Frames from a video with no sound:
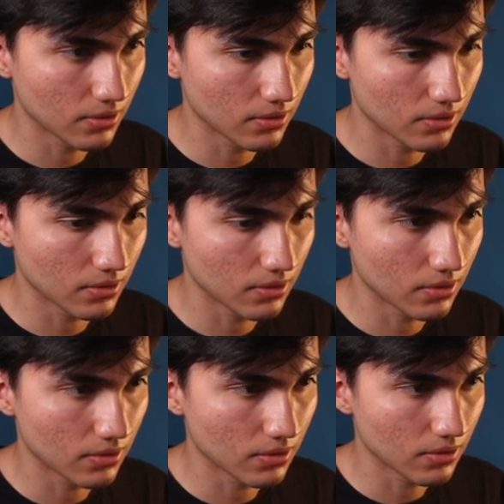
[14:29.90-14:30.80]

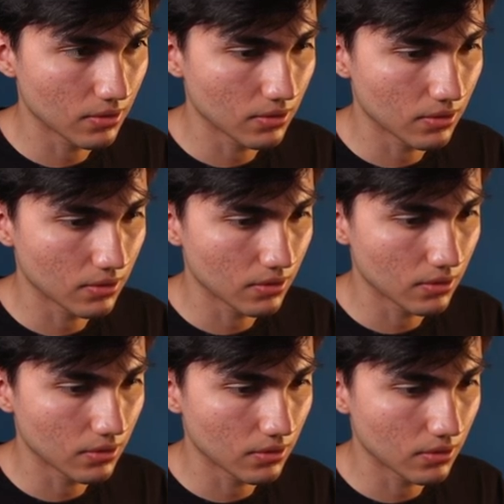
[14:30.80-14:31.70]

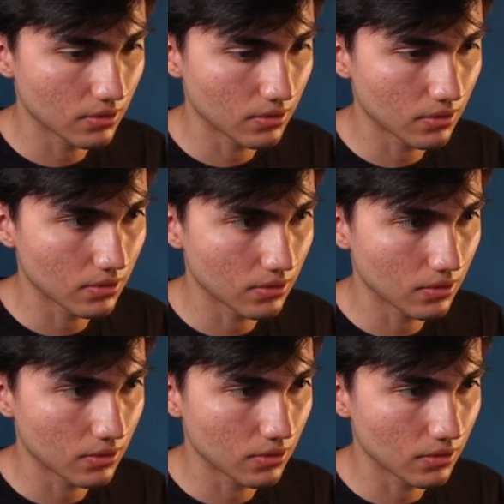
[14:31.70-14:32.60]

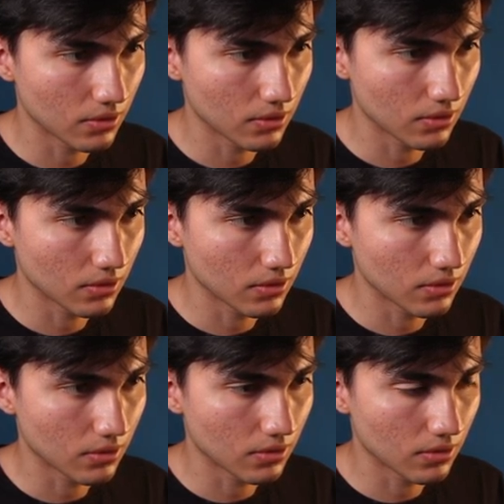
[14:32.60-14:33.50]

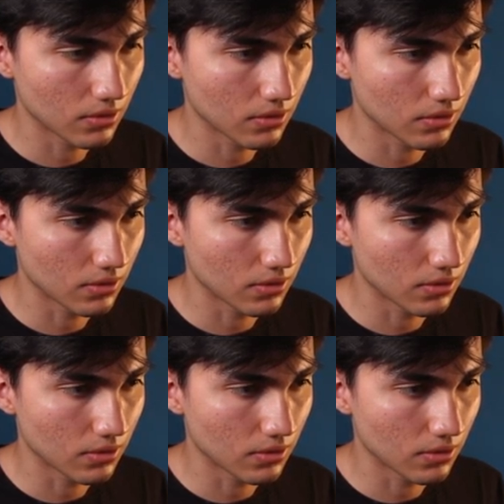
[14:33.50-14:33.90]
No one is speaking in this clip.